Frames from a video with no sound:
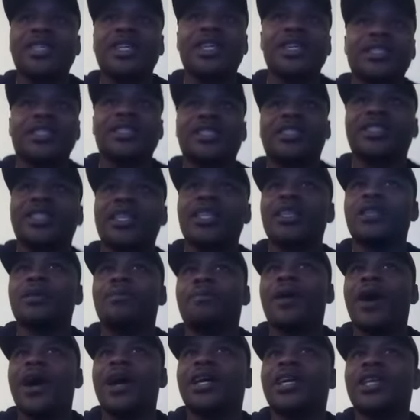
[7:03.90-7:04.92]
doesn't sit in the
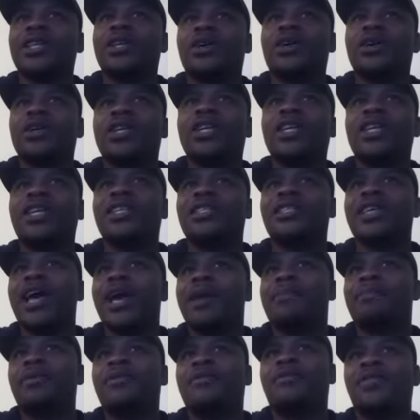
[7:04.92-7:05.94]
pocket long. He gets
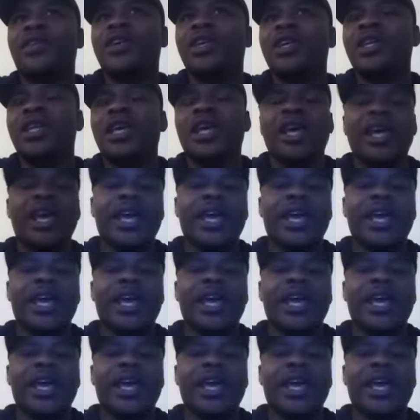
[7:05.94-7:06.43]
happy feet,